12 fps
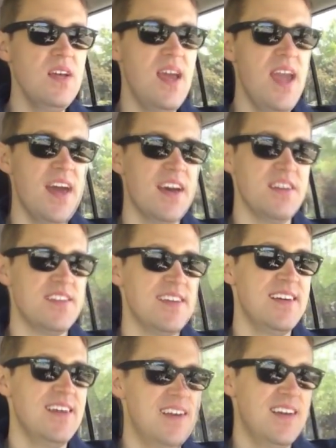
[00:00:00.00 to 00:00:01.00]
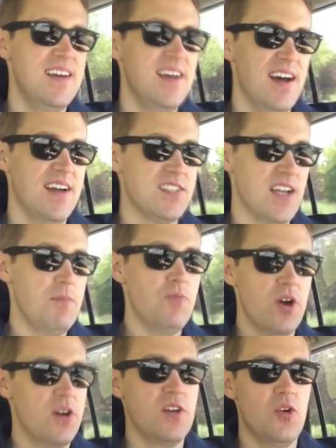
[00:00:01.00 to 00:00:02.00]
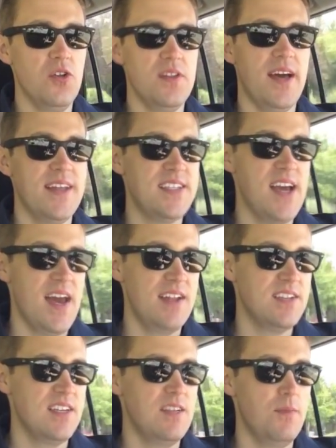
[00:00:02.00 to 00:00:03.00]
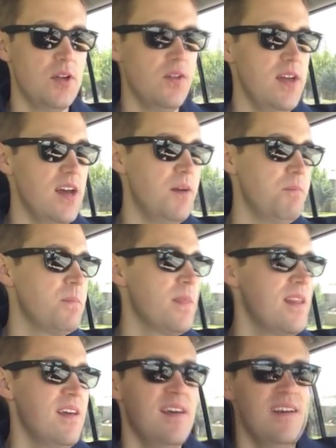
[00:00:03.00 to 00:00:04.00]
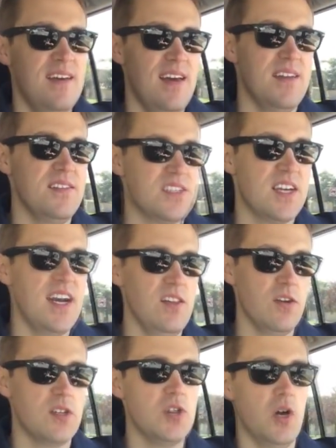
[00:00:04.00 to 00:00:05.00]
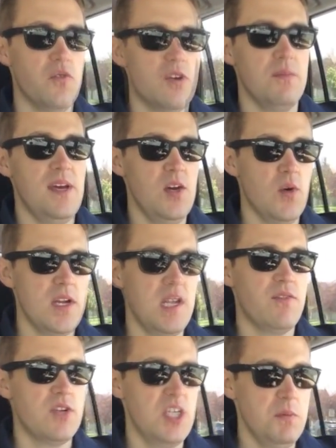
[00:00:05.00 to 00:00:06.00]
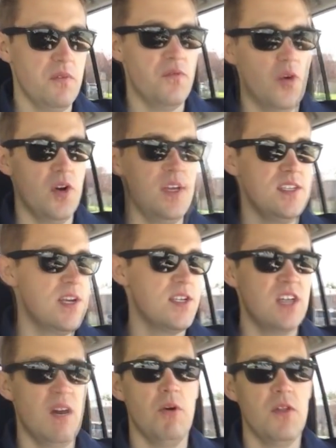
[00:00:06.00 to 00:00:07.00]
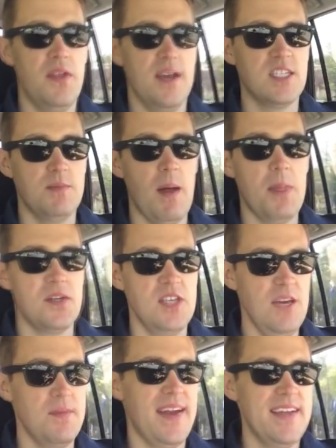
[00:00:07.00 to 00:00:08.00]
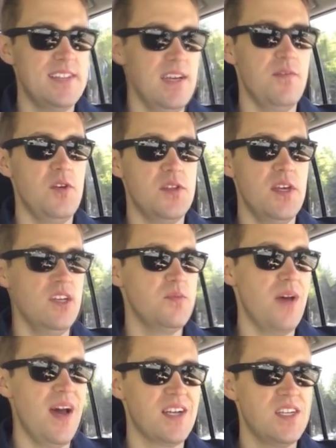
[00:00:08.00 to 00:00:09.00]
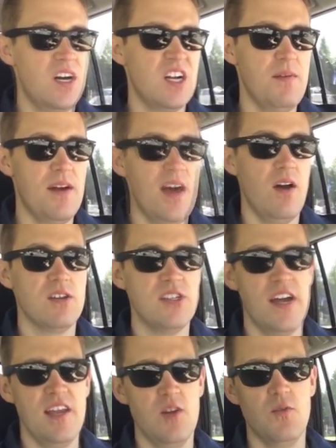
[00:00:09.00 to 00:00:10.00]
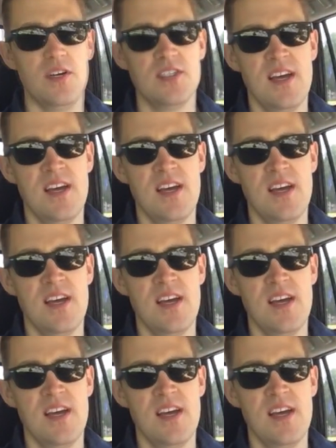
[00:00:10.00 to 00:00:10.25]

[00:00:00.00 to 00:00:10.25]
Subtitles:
And I'm wearing a Golden Knights hat, as I typically am. And this guy looks over at me, who I'd never seen before, and he says a couple of things about the team, and I say a few things back, talking about how exciting it was.